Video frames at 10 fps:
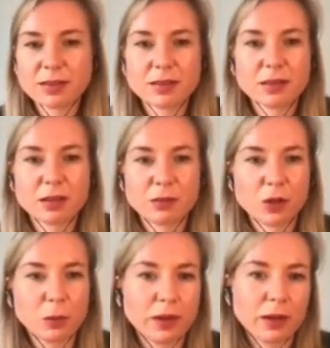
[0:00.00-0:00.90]
idea
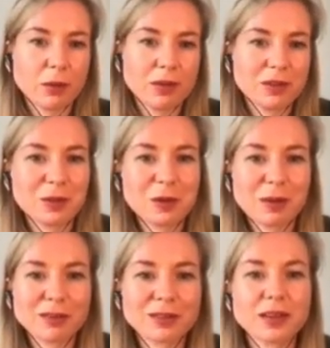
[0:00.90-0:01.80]
that because
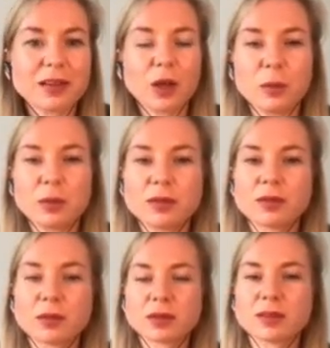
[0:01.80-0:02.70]
there isn't a
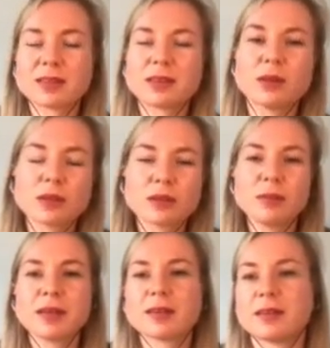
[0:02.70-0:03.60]
licensing cost,
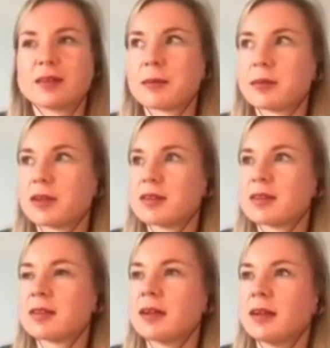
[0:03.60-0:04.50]
that open
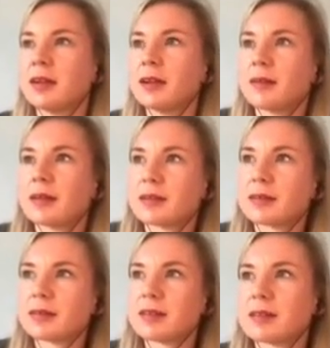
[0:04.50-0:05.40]
source will be
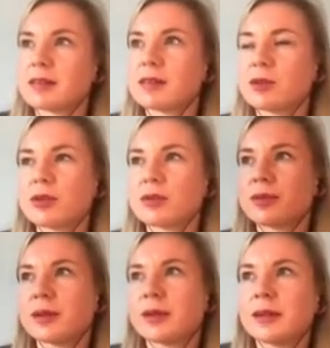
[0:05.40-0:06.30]
lower
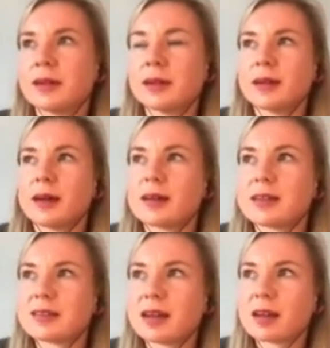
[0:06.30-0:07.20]
cost as a whole.
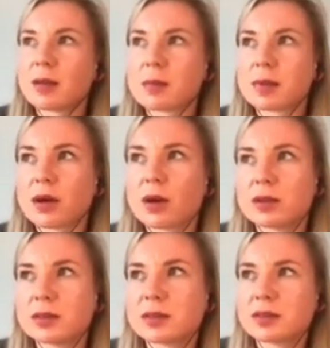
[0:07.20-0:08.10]
And
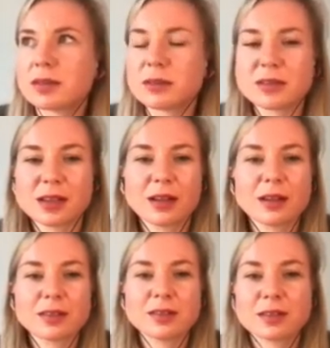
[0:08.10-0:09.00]
it might be,
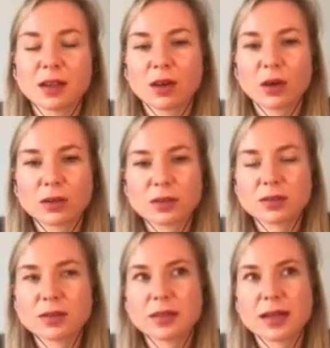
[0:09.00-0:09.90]

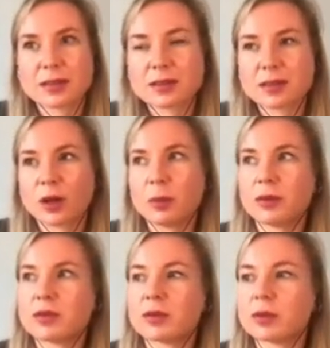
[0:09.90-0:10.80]
but there's also
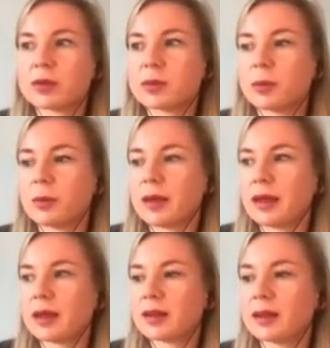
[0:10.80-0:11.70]

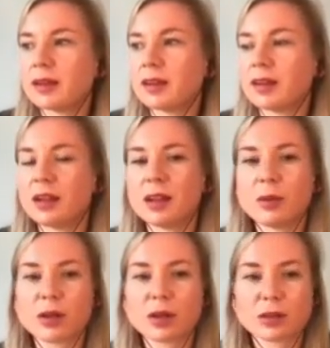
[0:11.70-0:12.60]
some
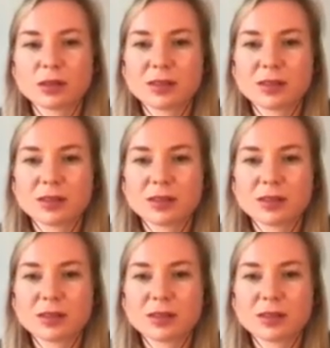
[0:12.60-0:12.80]
tensions